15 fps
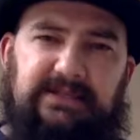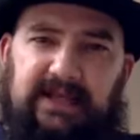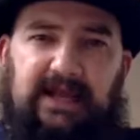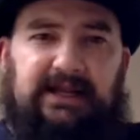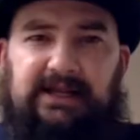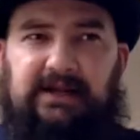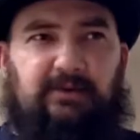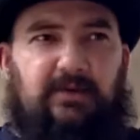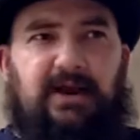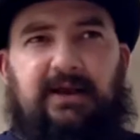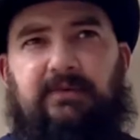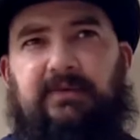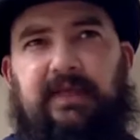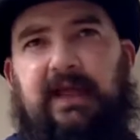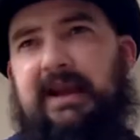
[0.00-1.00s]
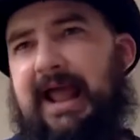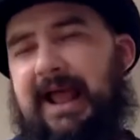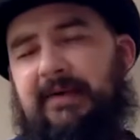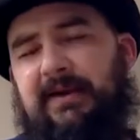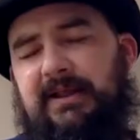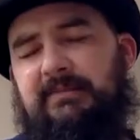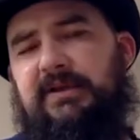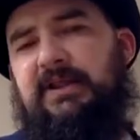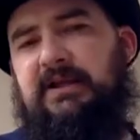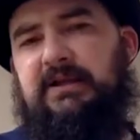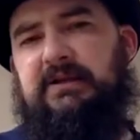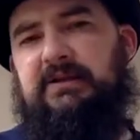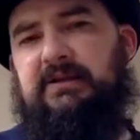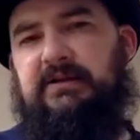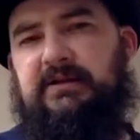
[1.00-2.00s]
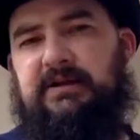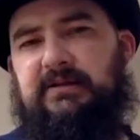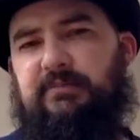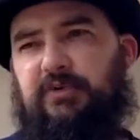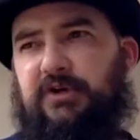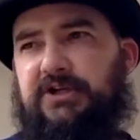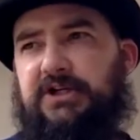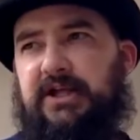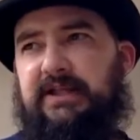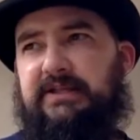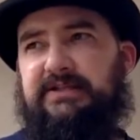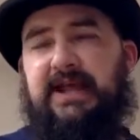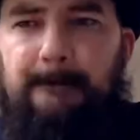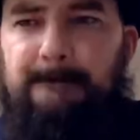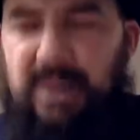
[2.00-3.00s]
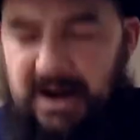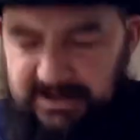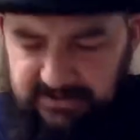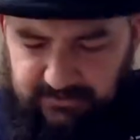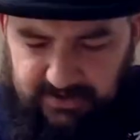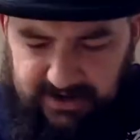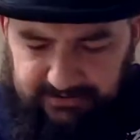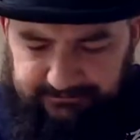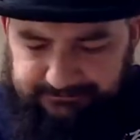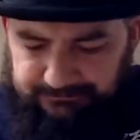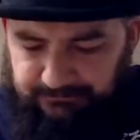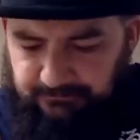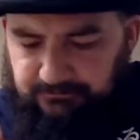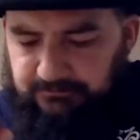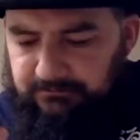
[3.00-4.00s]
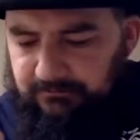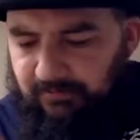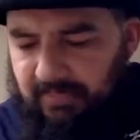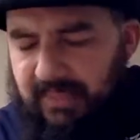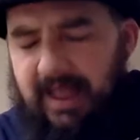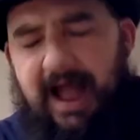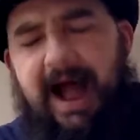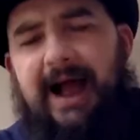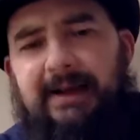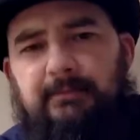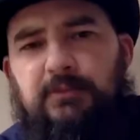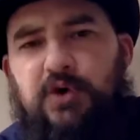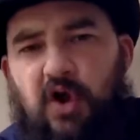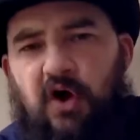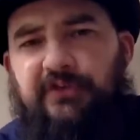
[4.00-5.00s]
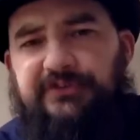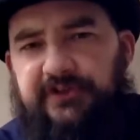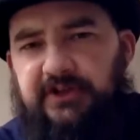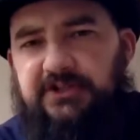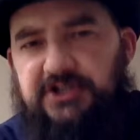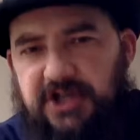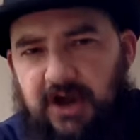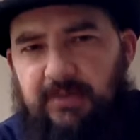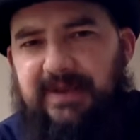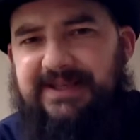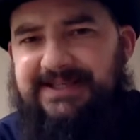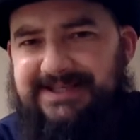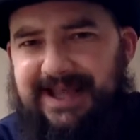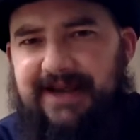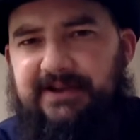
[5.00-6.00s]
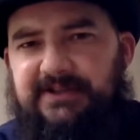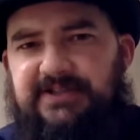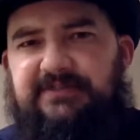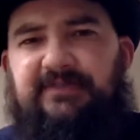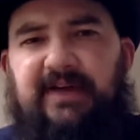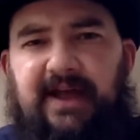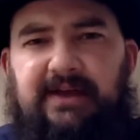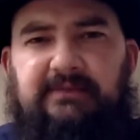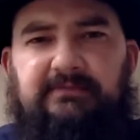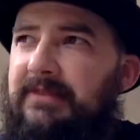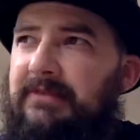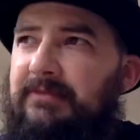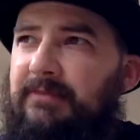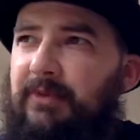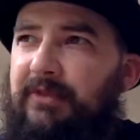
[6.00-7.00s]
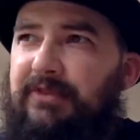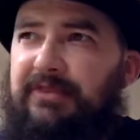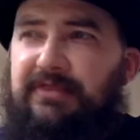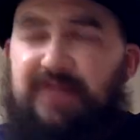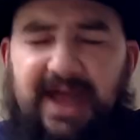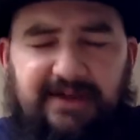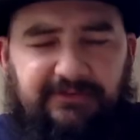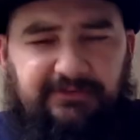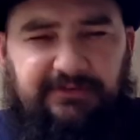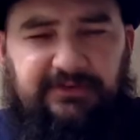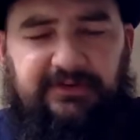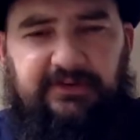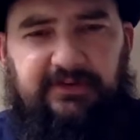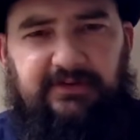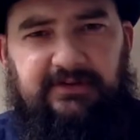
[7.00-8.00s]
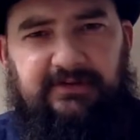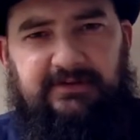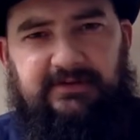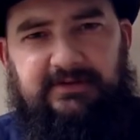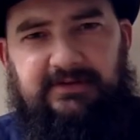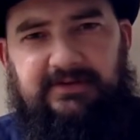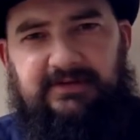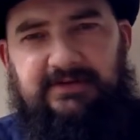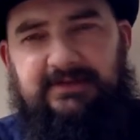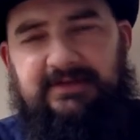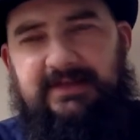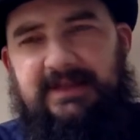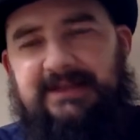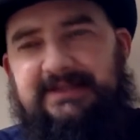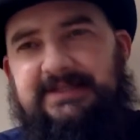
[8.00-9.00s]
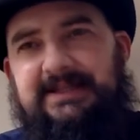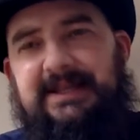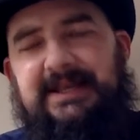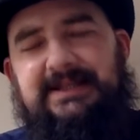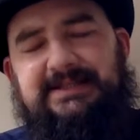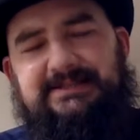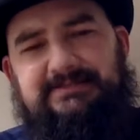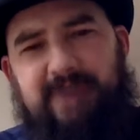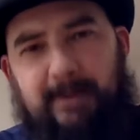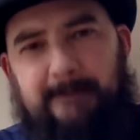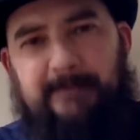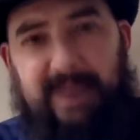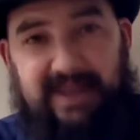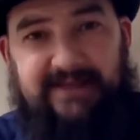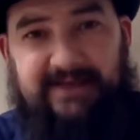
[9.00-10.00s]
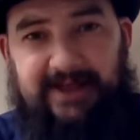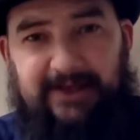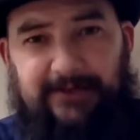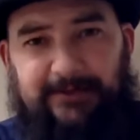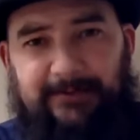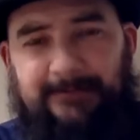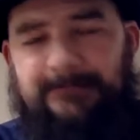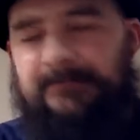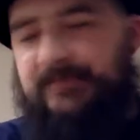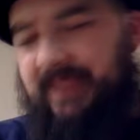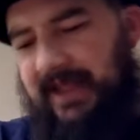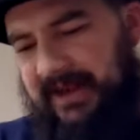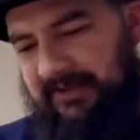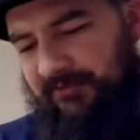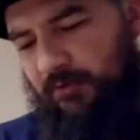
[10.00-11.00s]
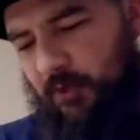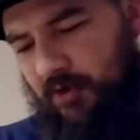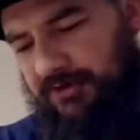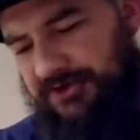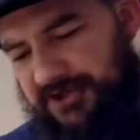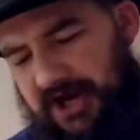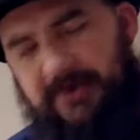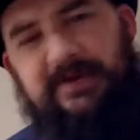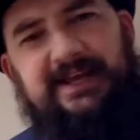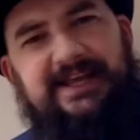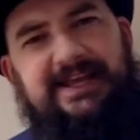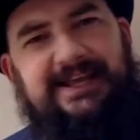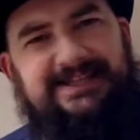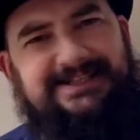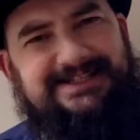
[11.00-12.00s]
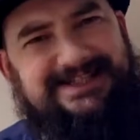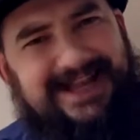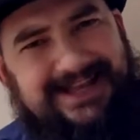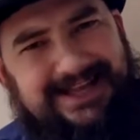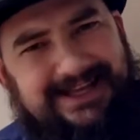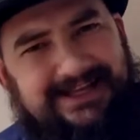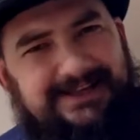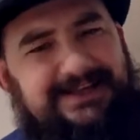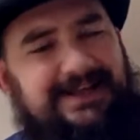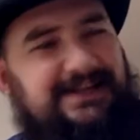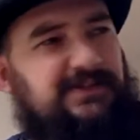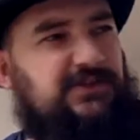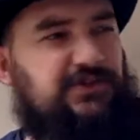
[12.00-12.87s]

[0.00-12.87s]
getting away with it, and how anybody can appreciate this. By the way, I'm not a Joey Salads fan, but theft is a big deal. And if what Joey is saying is